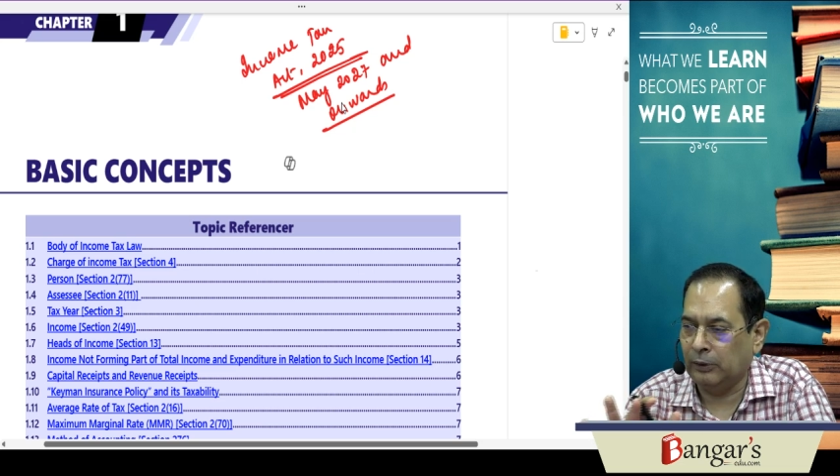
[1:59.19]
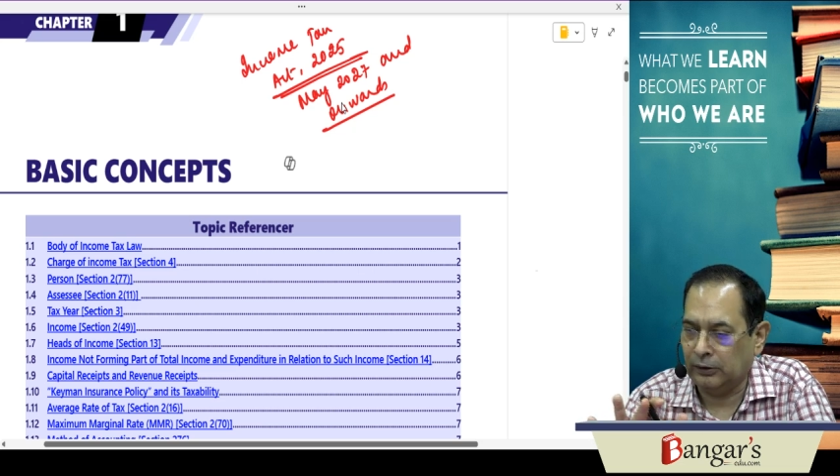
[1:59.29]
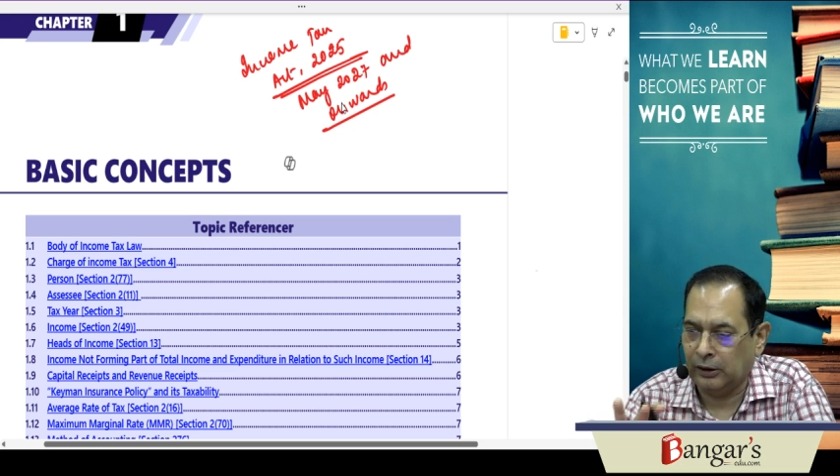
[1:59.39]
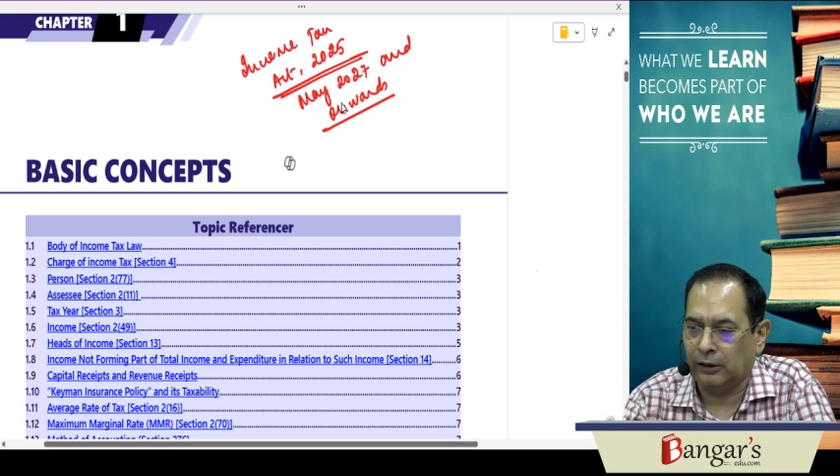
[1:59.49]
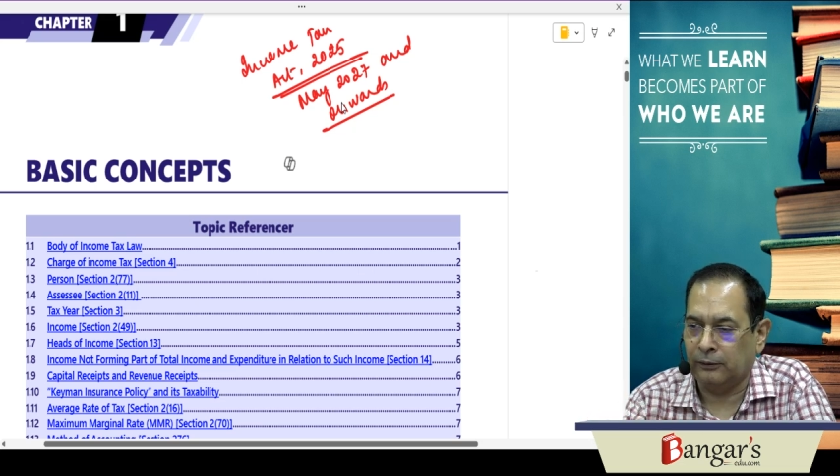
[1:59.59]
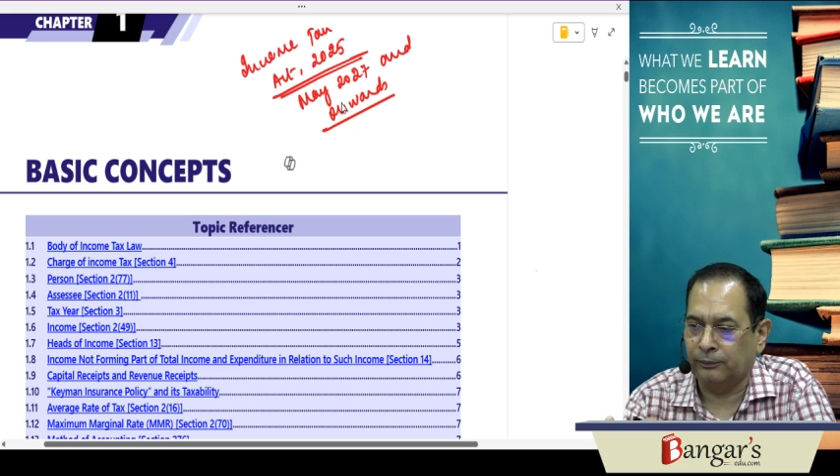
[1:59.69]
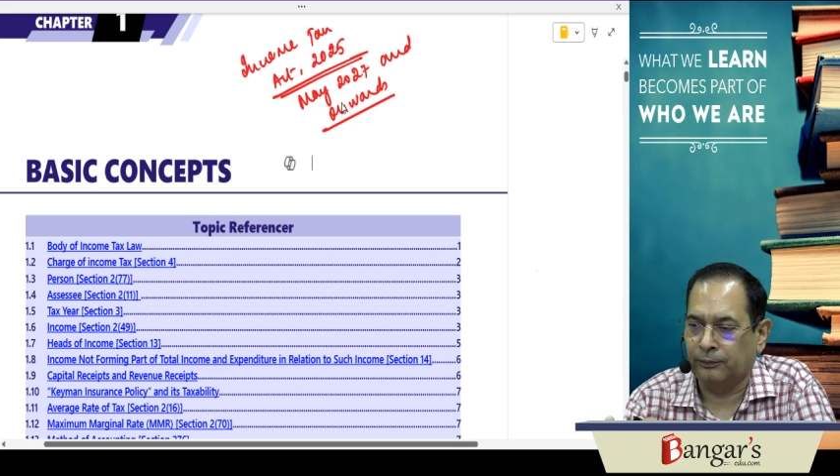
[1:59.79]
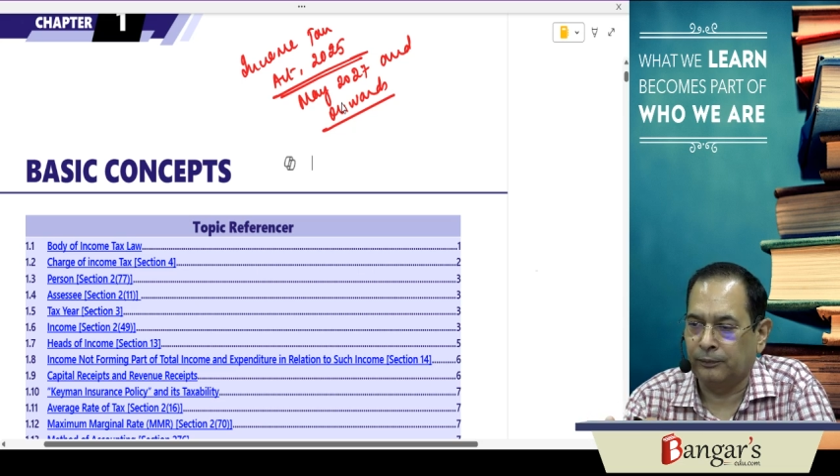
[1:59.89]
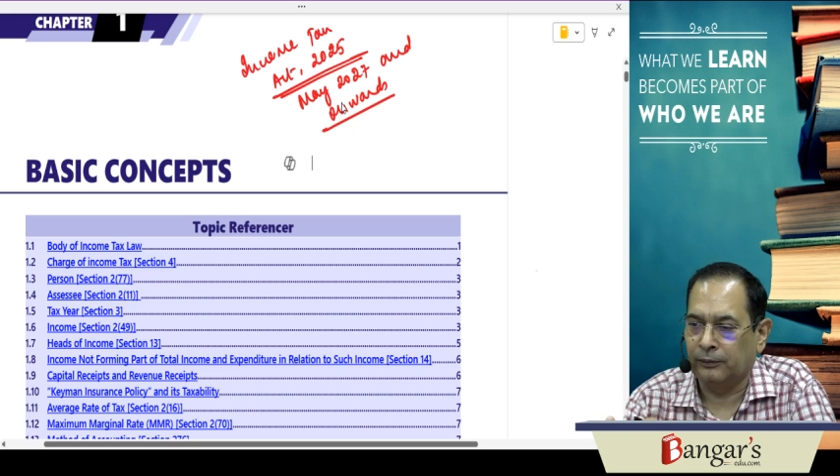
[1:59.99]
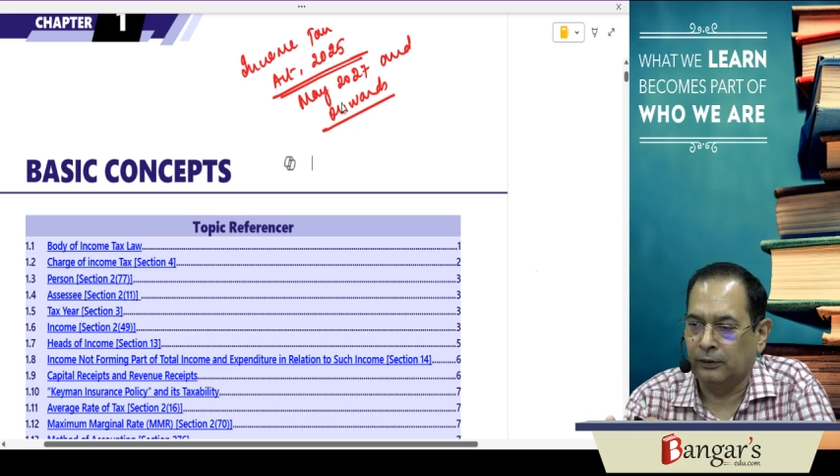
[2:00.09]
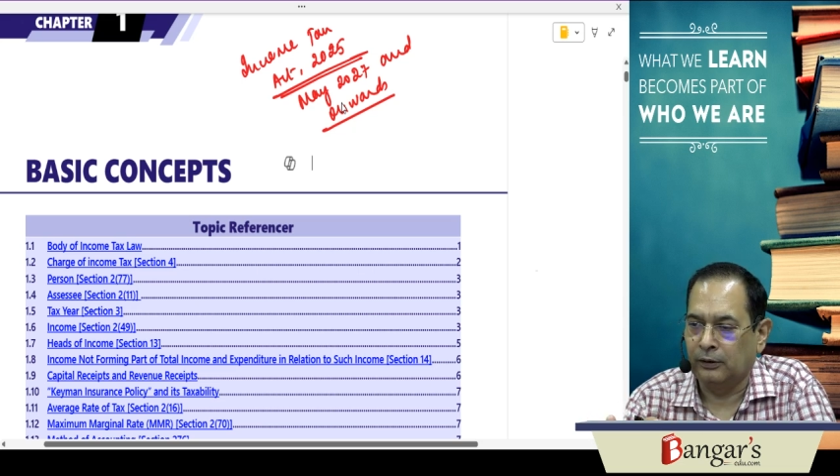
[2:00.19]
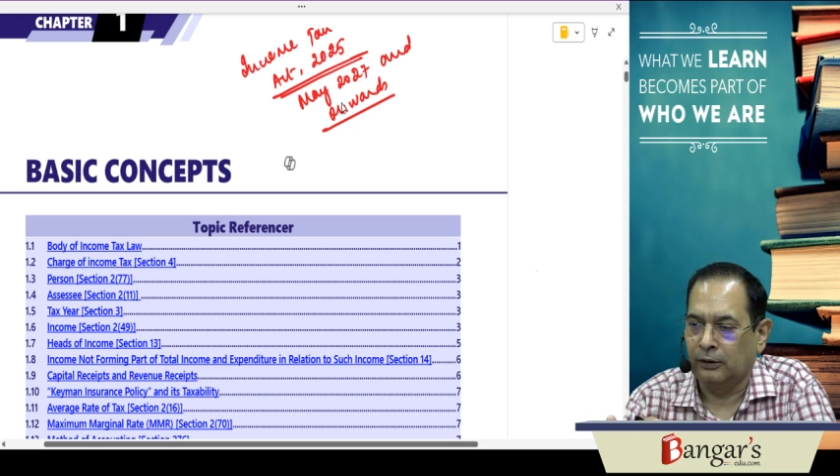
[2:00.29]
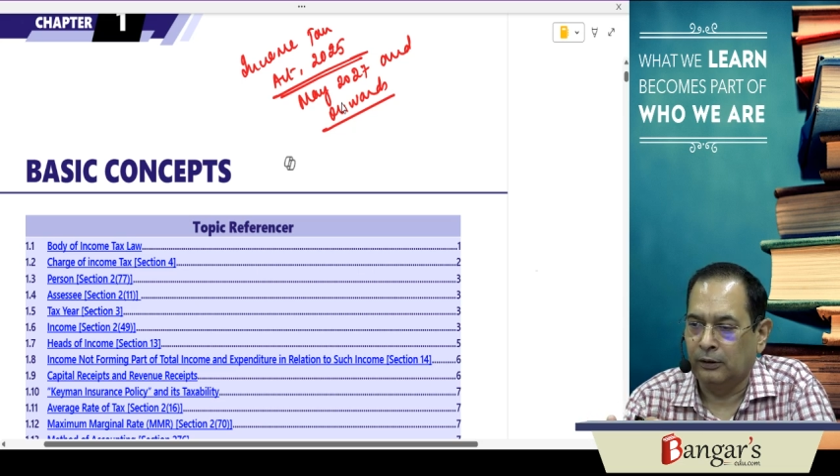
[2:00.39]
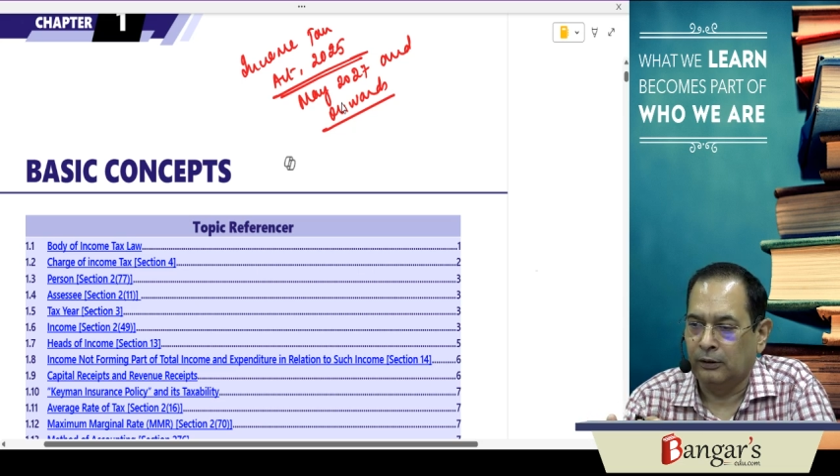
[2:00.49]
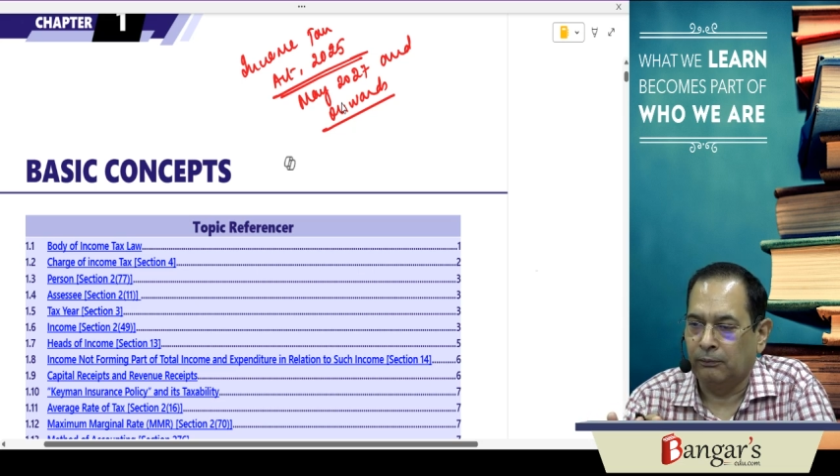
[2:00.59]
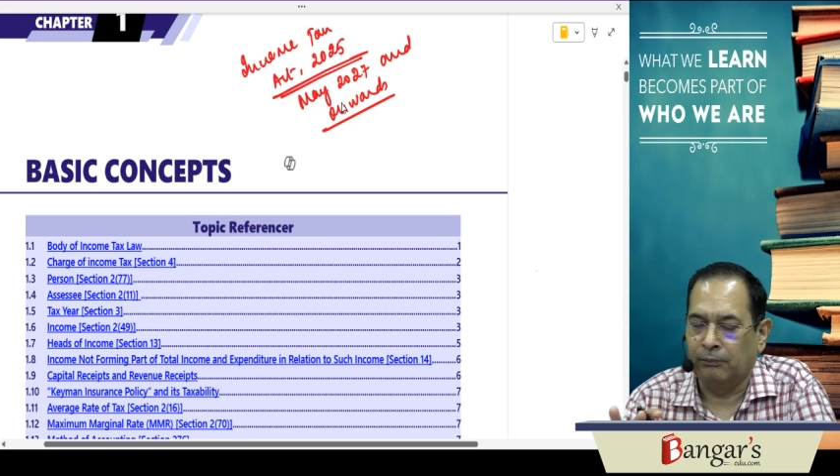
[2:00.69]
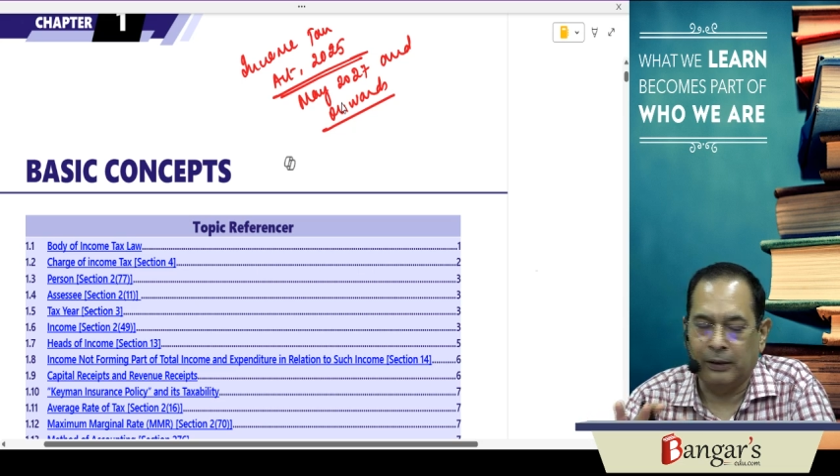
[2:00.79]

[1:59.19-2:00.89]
there, but the